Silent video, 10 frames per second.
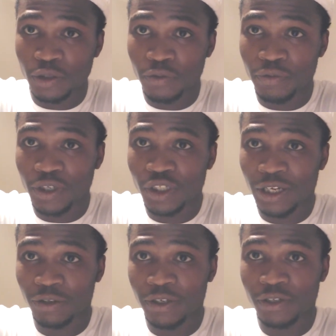reach
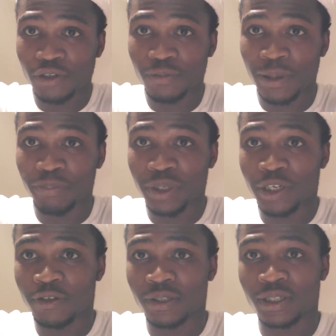out there to my
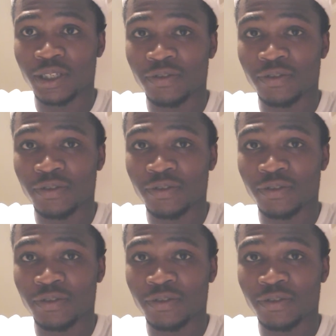peers and